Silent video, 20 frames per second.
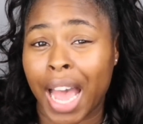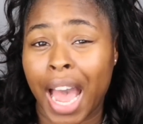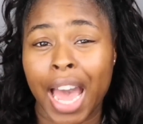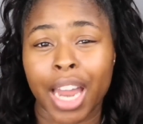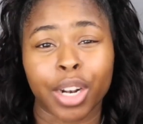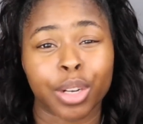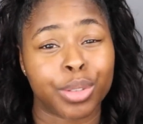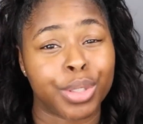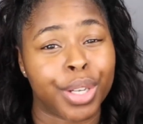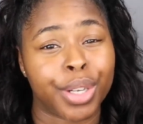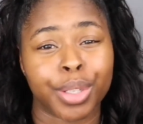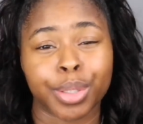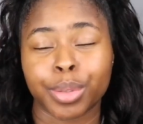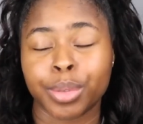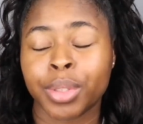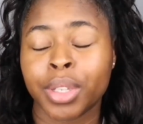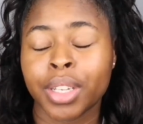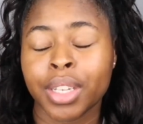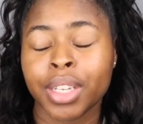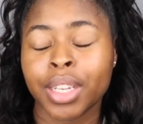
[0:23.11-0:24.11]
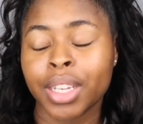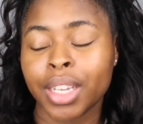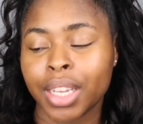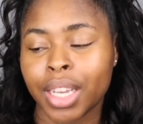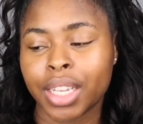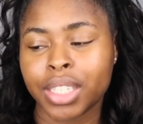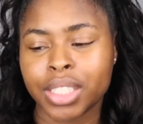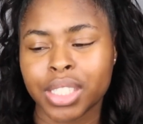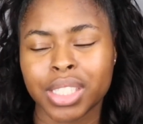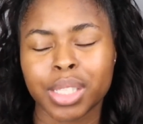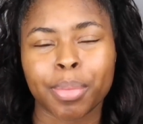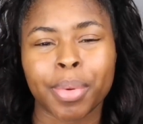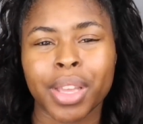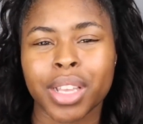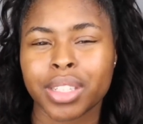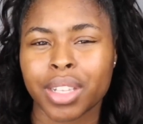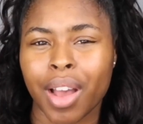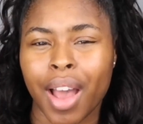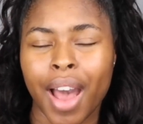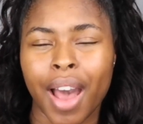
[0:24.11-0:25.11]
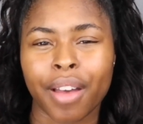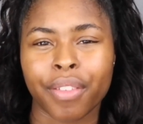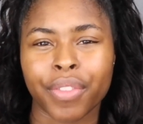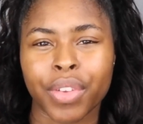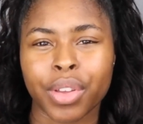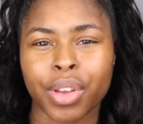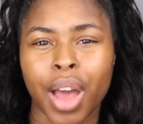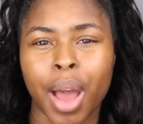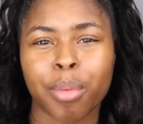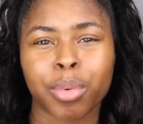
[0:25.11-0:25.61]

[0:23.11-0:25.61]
I don't know, it just depends on how I feel.